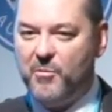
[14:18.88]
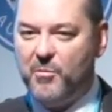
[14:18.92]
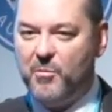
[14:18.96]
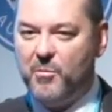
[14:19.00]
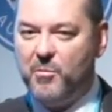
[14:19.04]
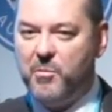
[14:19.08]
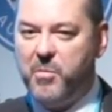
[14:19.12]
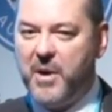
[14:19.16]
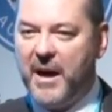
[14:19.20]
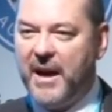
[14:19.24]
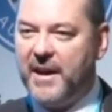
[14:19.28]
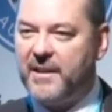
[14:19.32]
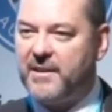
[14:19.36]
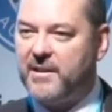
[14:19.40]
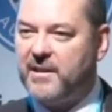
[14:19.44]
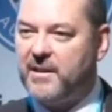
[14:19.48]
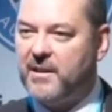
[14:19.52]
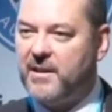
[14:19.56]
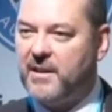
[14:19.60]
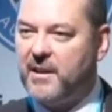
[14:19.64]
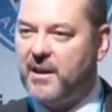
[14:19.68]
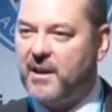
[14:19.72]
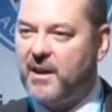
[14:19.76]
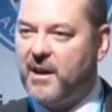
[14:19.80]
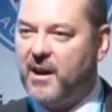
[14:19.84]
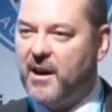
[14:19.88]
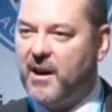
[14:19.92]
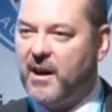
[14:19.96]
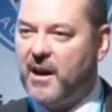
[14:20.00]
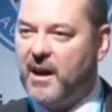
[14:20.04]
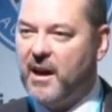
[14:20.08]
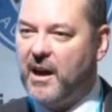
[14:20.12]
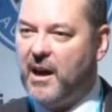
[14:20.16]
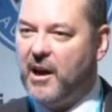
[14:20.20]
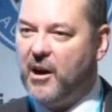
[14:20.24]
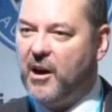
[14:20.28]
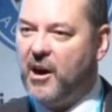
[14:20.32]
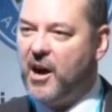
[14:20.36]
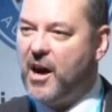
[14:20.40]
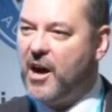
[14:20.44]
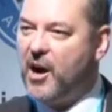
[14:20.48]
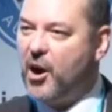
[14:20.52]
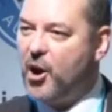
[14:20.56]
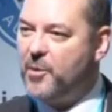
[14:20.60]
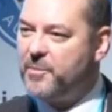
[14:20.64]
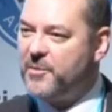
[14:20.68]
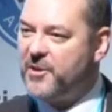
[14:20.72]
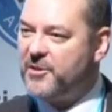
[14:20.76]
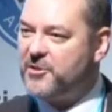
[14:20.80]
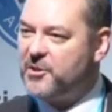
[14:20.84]
But I
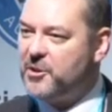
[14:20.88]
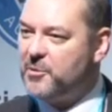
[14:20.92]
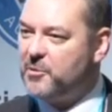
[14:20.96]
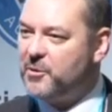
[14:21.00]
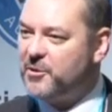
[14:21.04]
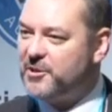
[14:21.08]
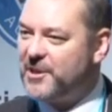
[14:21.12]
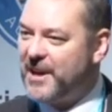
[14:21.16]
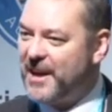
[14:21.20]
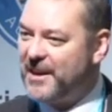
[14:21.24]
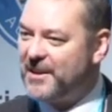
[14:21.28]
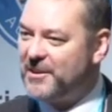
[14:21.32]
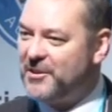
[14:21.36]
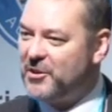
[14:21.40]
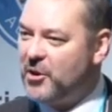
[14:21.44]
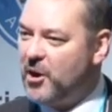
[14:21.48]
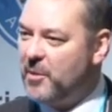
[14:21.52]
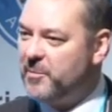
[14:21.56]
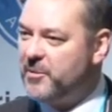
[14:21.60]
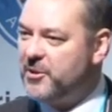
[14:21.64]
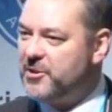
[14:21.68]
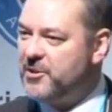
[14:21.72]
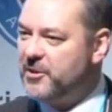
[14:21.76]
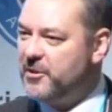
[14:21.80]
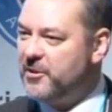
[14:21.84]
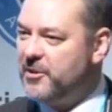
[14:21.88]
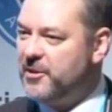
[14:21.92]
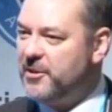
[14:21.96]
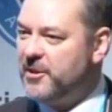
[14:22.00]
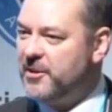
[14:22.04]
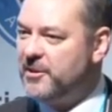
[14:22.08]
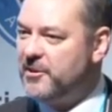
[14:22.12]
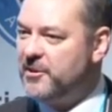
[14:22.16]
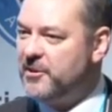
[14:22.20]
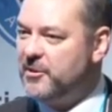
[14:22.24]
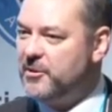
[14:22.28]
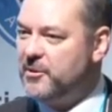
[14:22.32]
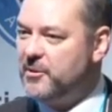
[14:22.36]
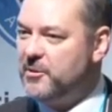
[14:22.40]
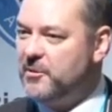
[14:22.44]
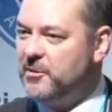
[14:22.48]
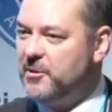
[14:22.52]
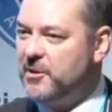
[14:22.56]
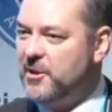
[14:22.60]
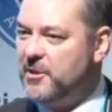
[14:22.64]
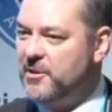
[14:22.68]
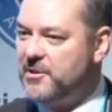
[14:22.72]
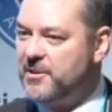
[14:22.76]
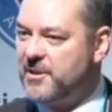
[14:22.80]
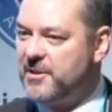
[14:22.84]
hope that you will take the opportunity to
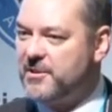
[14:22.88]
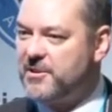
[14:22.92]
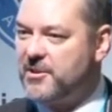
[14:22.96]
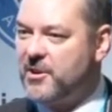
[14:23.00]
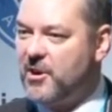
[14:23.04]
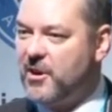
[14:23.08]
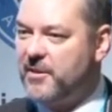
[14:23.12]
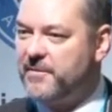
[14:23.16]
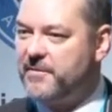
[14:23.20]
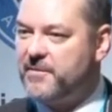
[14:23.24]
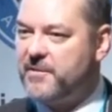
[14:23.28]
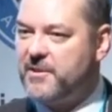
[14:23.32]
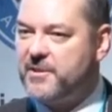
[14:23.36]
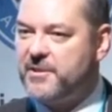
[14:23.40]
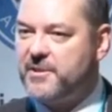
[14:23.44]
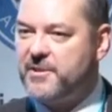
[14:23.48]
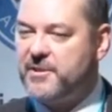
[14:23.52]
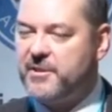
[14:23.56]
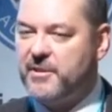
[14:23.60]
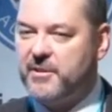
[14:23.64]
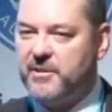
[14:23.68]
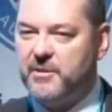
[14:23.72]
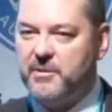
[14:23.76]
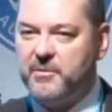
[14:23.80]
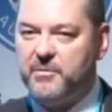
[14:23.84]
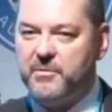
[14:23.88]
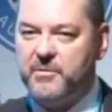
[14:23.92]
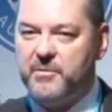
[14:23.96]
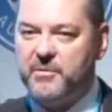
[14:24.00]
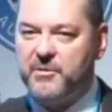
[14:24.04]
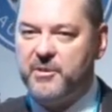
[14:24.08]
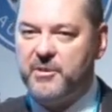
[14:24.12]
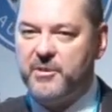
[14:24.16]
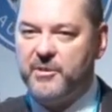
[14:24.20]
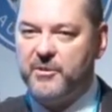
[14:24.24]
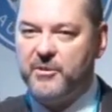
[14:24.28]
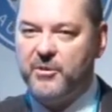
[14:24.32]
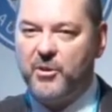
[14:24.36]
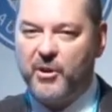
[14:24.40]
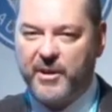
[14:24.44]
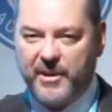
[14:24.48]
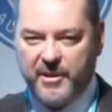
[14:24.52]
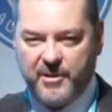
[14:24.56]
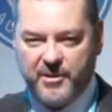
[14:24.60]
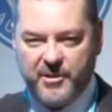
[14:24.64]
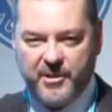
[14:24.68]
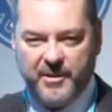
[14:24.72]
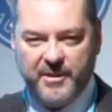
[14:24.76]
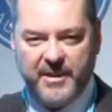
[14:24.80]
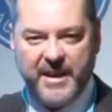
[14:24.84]
use this conference to
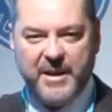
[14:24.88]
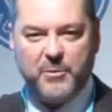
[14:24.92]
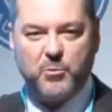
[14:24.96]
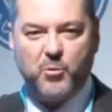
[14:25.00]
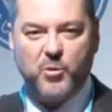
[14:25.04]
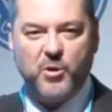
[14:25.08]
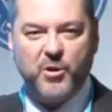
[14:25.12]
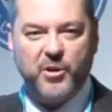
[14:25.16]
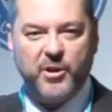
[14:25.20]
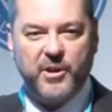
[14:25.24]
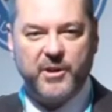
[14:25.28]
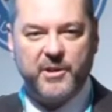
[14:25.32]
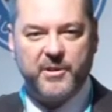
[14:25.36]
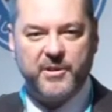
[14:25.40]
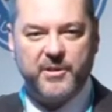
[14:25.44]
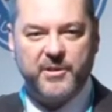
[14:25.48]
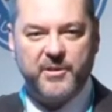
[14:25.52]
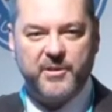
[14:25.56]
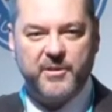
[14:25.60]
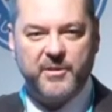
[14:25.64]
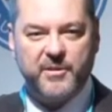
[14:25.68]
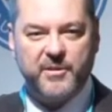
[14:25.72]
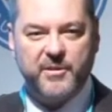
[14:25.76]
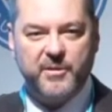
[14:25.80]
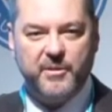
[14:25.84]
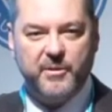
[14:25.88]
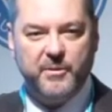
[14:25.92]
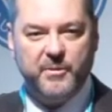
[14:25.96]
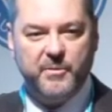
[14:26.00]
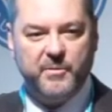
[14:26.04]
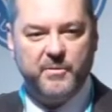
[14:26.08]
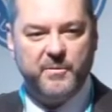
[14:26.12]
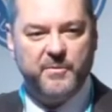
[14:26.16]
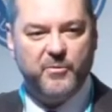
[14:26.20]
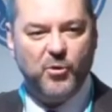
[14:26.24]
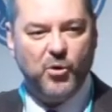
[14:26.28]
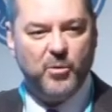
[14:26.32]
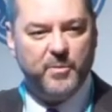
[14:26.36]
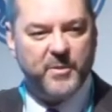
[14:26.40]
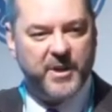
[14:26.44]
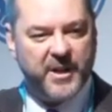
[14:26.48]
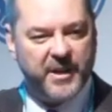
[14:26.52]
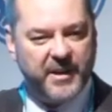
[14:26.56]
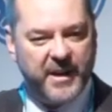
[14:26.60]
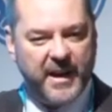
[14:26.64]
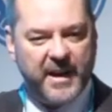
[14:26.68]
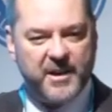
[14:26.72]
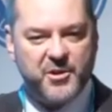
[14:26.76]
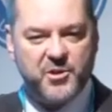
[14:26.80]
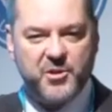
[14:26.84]
network, to form
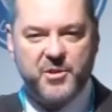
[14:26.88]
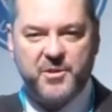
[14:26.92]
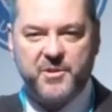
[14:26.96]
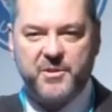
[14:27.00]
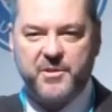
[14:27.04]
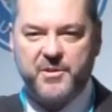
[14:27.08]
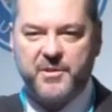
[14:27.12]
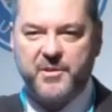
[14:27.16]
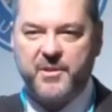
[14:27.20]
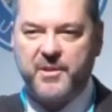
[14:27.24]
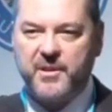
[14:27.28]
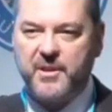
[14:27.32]
connections,